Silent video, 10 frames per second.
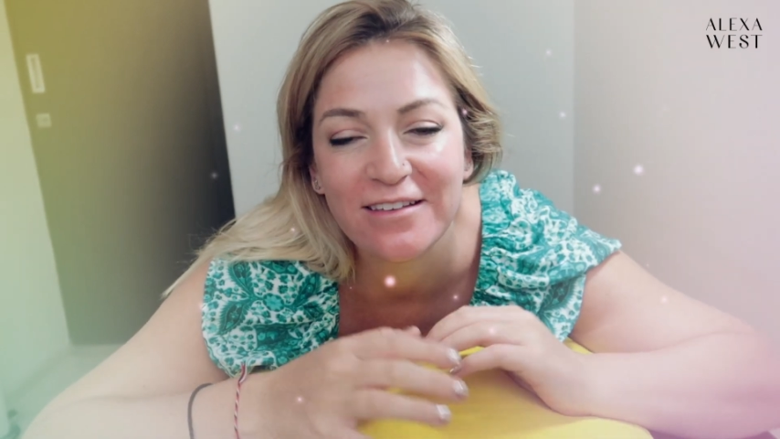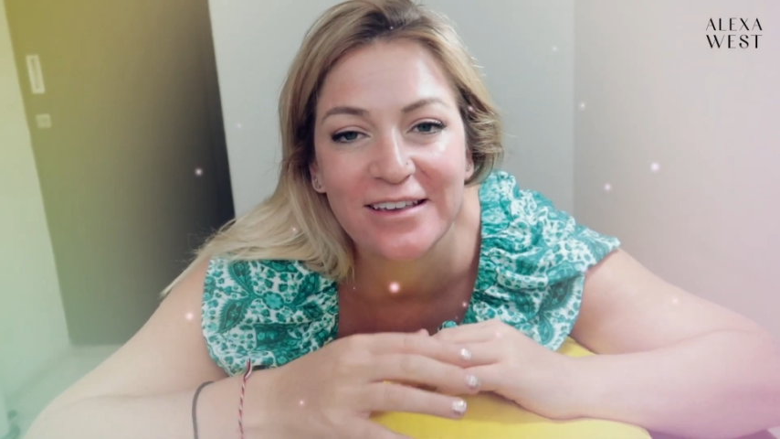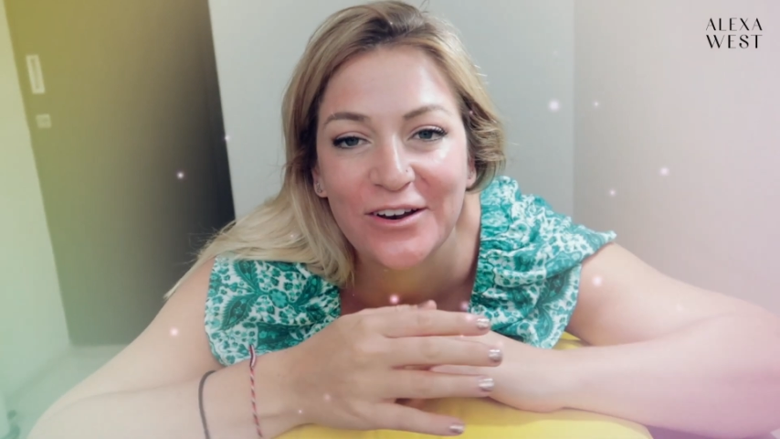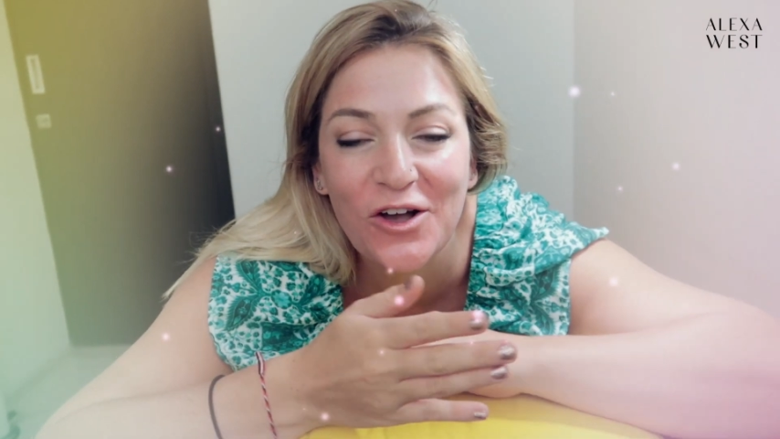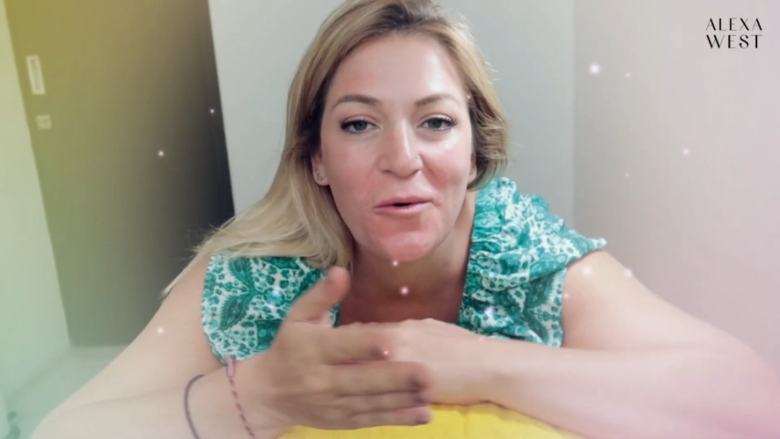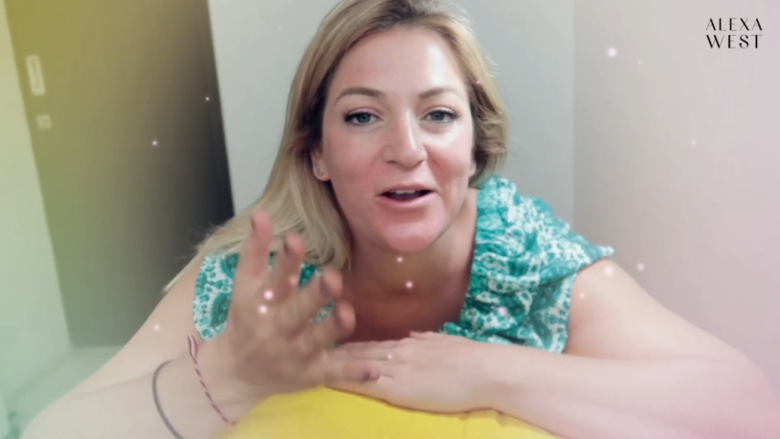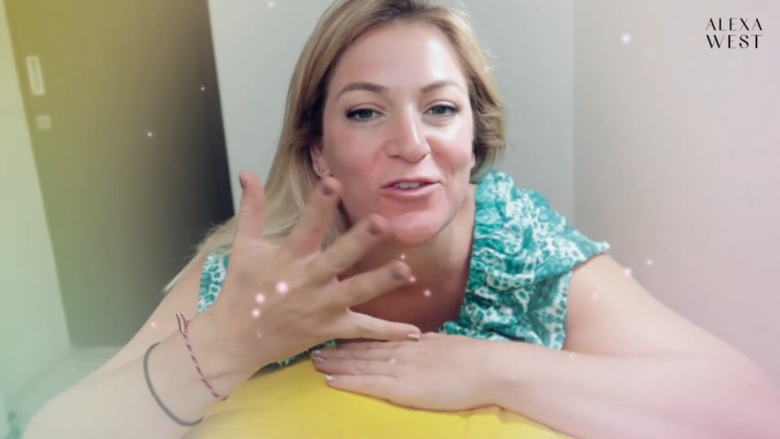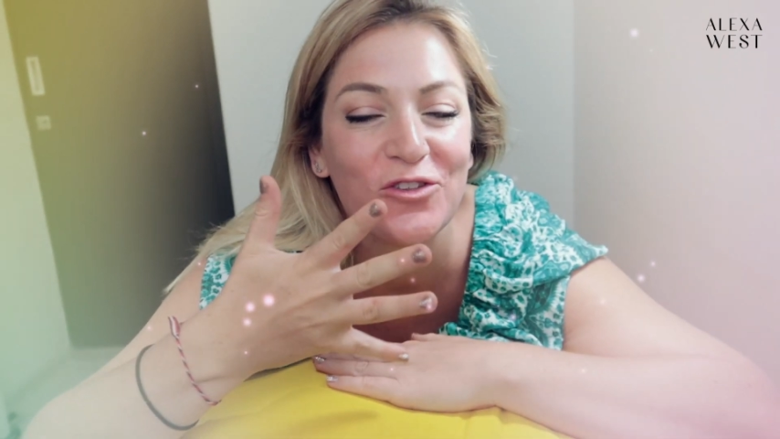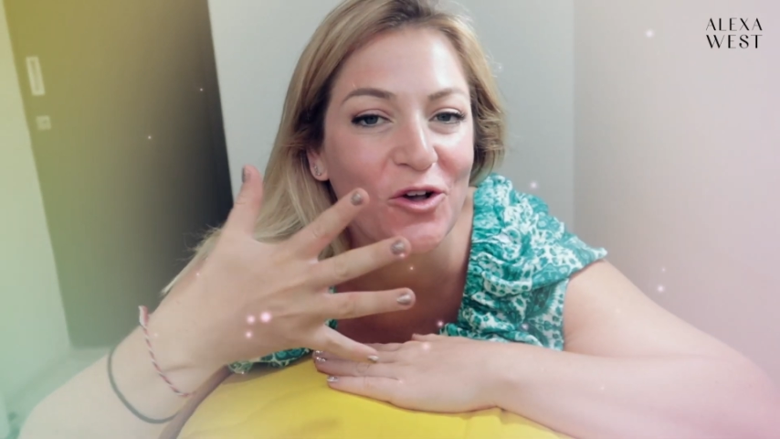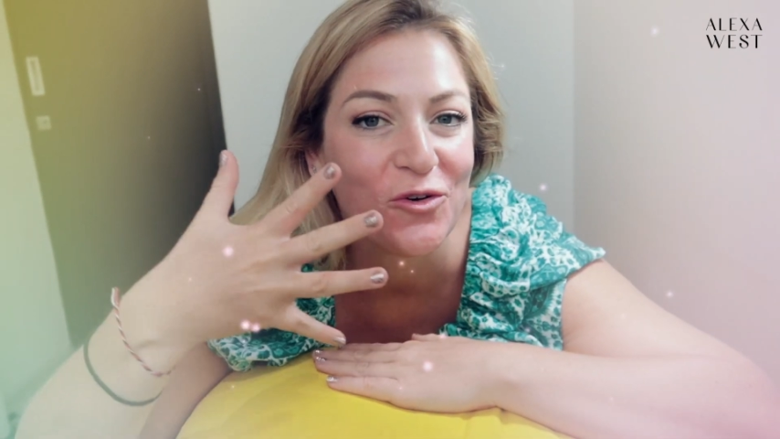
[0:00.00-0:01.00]
is gonna go
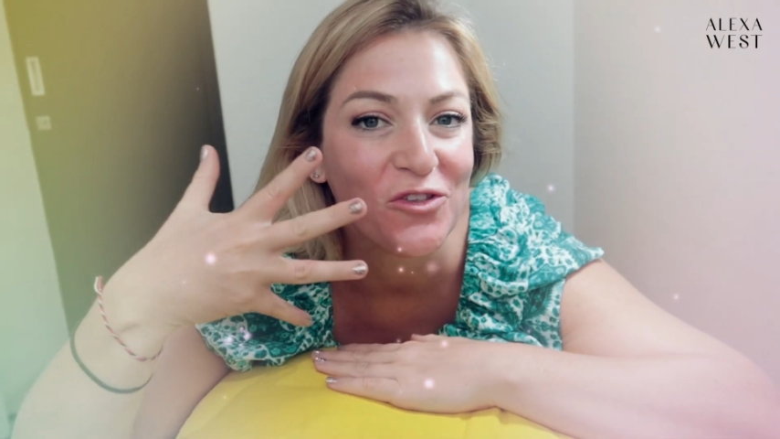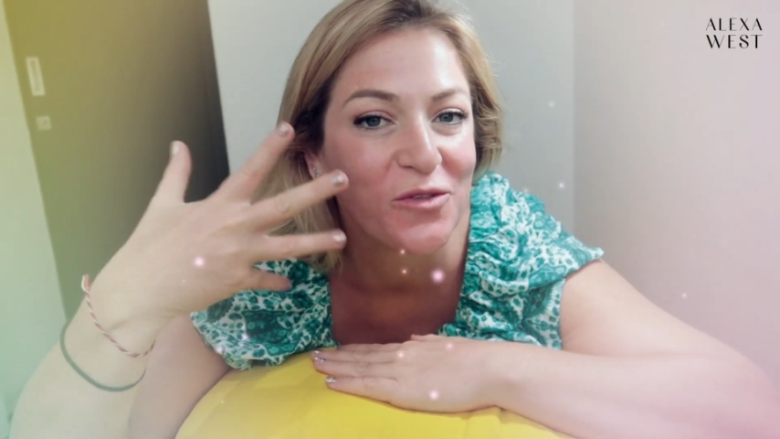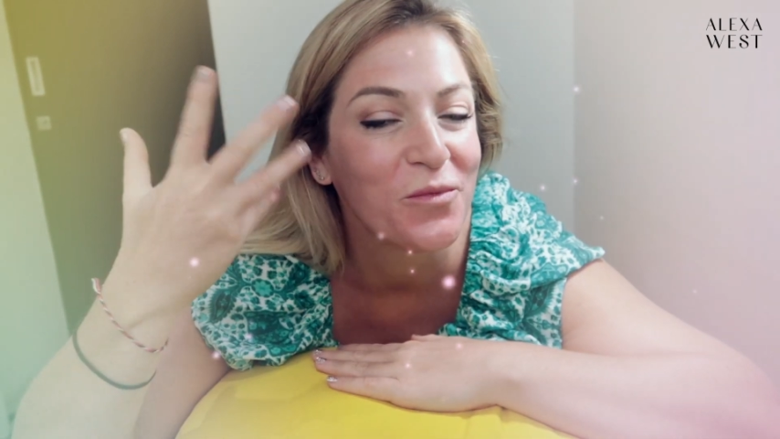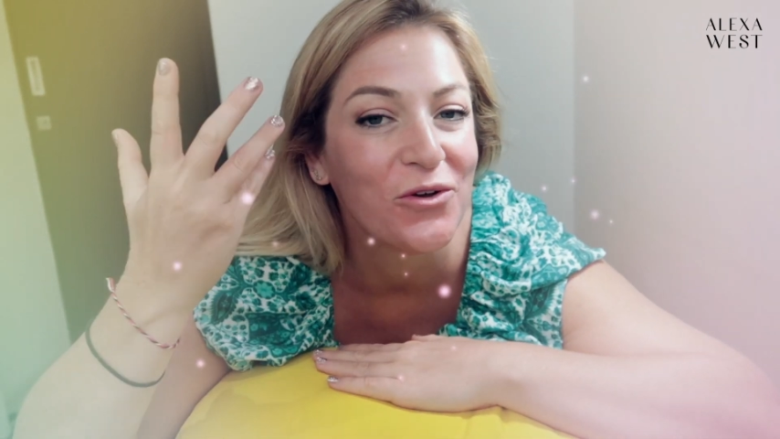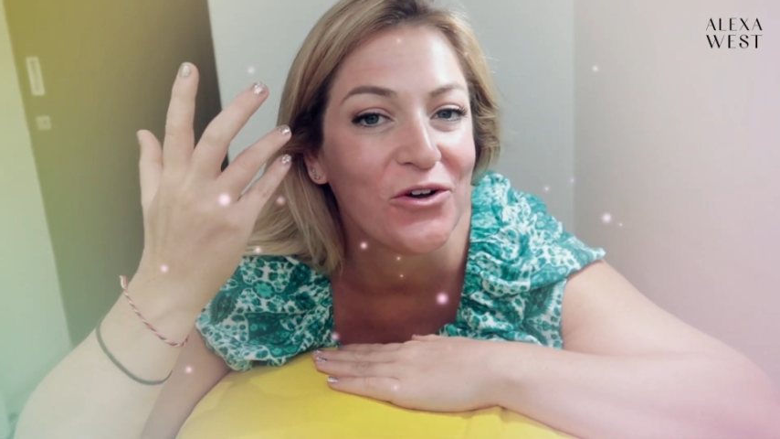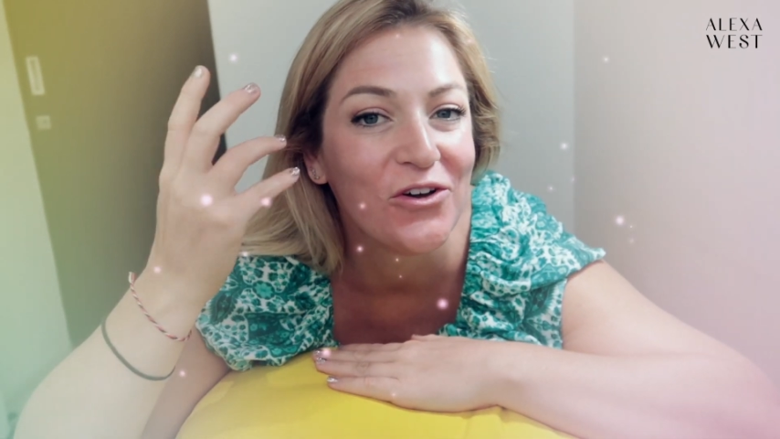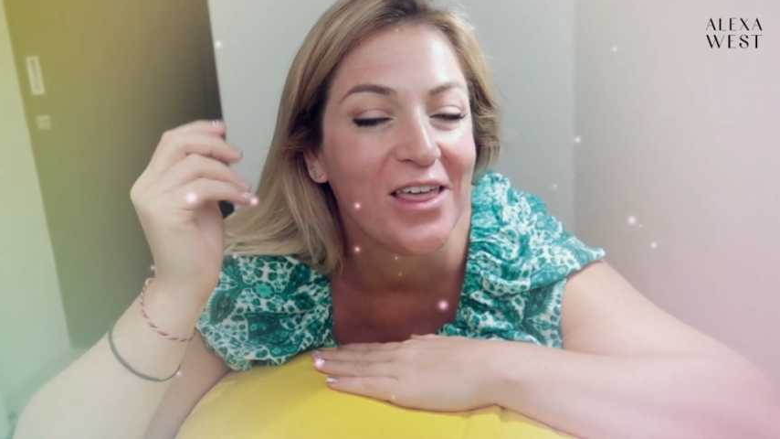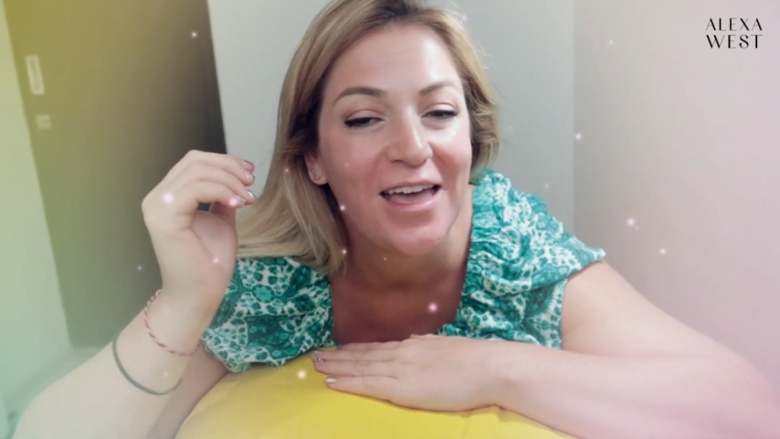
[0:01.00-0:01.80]
on so smooth